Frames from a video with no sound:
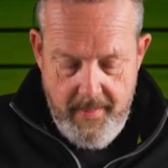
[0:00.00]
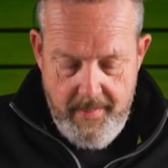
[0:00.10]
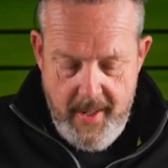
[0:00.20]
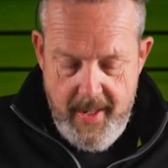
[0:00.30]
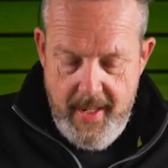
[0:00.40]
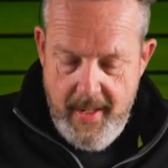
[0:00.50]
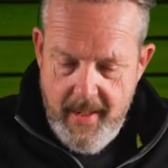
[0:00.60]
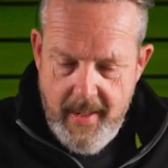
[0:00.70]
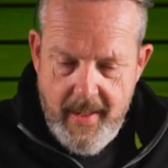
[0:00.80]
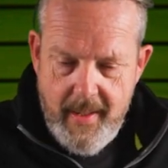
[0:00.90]
by
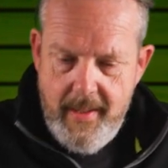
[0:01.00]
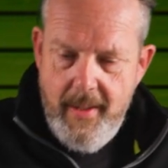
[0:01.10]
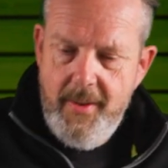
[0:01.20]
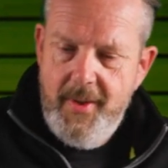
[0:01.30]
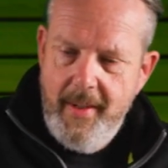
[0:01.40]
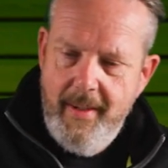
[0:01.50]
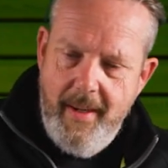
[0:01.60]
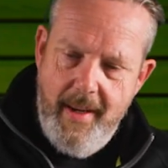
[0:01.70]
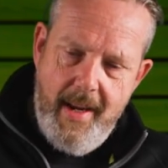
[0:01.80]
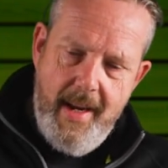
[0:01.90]
using
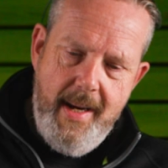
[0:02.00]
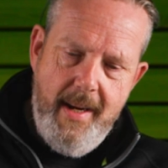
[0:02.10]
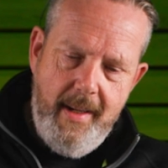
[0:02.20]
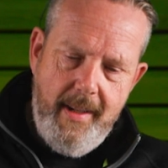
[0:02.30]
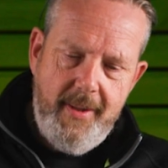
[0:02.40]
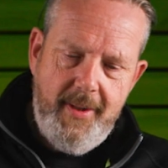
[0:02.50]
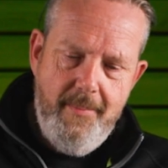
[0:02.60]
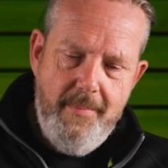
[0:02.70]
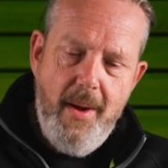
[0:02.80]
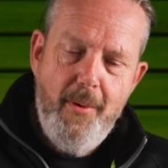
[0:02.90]
a
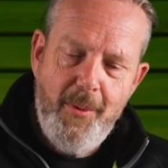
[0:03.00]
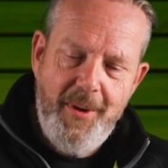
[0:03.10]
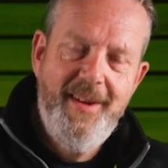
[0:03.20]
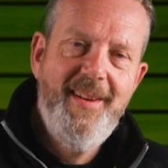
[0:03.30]
custom mold